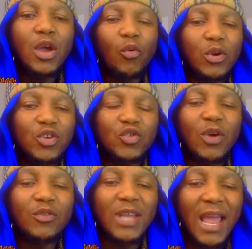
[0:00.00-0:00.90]
When you
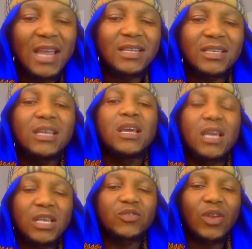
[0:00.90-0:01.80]
square root 8,
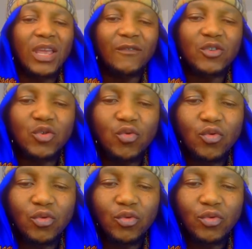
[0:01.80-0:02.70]
it's going to give you
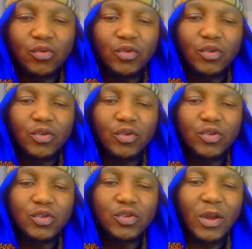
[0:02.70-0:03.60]
2
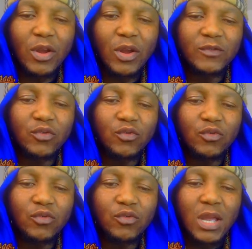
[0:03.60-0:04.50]
square root of 2.
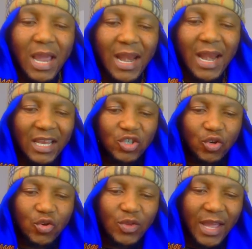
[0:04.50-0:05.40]
And I can
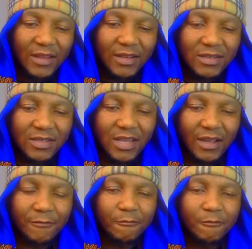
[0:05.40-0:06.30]
show you there. Just a second.